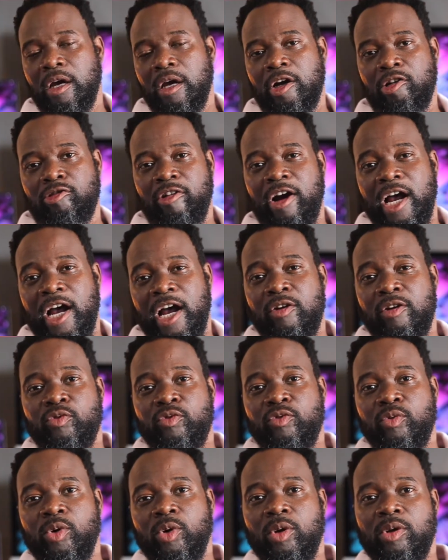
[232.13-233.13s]
Ground
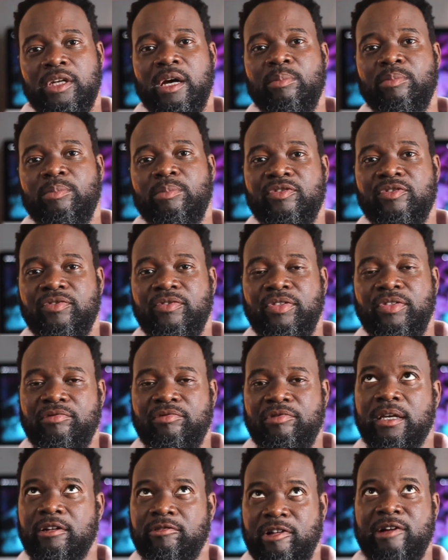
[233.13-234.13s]
rule number
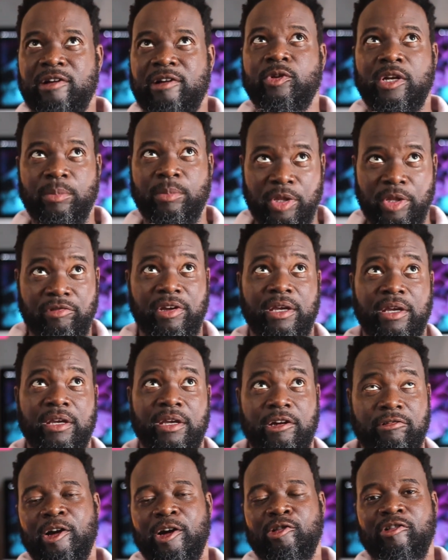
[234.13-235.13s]
3. Ground
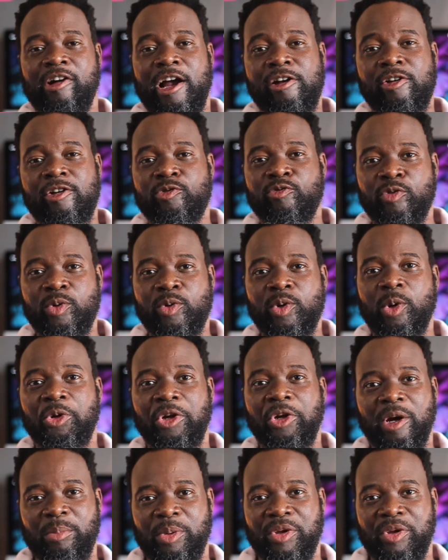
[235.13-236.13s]
rule
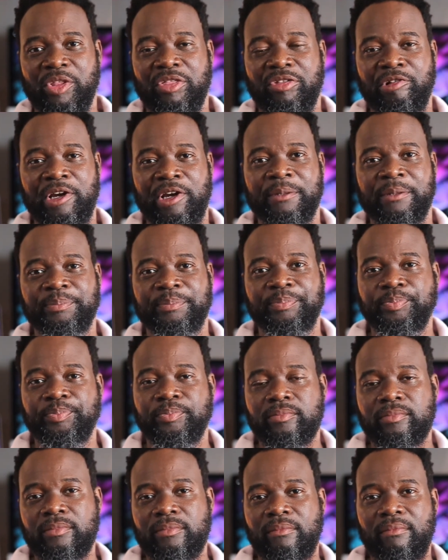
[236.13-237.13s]
number 3.
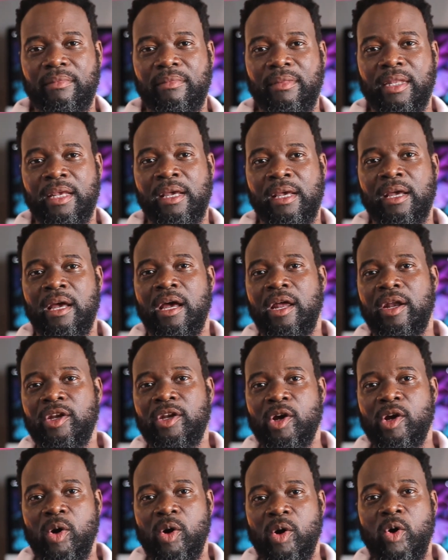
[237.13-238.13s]

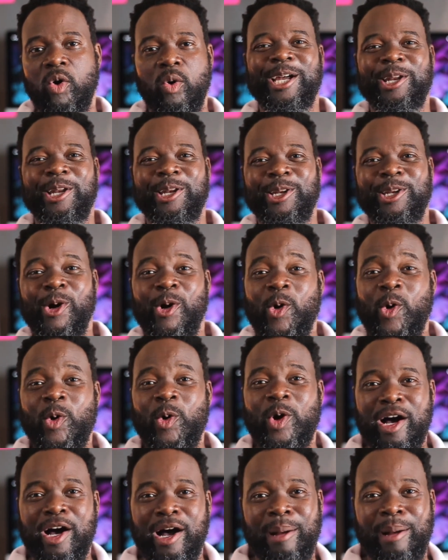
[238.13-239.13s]
No
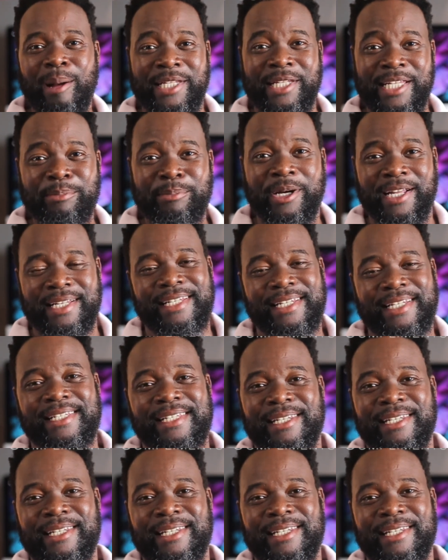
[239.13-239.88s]
compli-butts.